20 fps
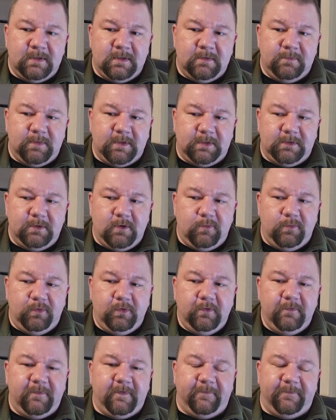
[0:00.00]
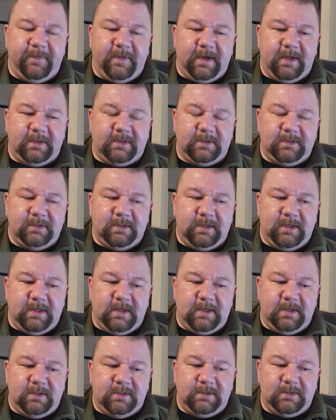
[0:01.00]
but no proof of that.
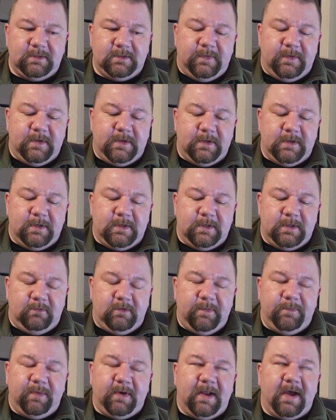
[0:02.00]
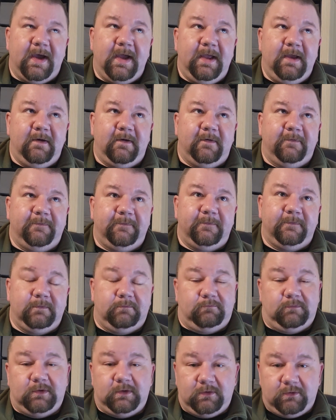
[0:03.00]
And the reply of
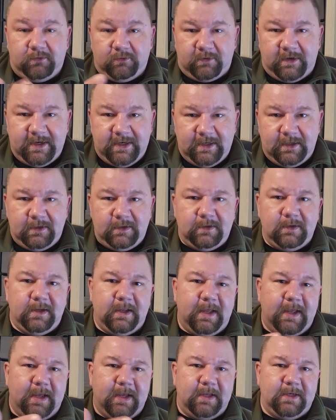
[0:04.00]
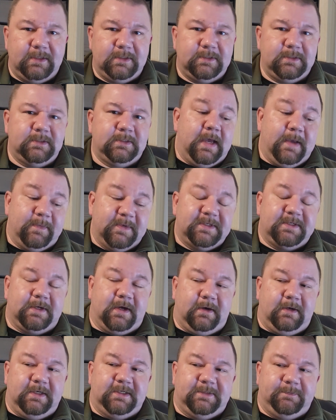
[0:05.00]
Grayl and
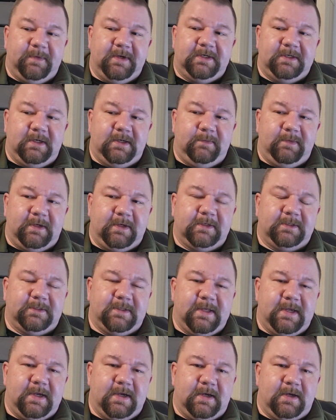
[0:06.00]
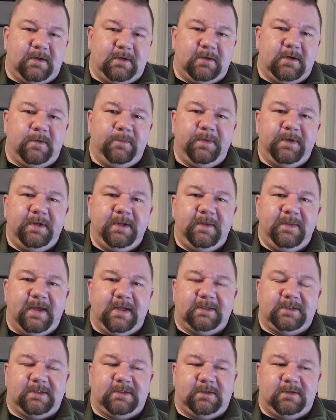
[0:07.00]
MSR, especially because they are a company
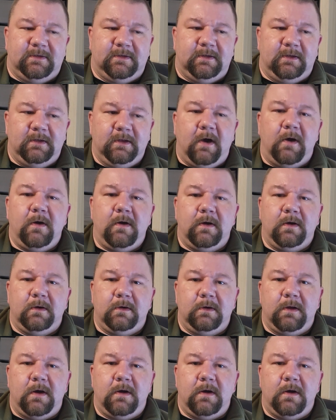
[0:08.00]
that's long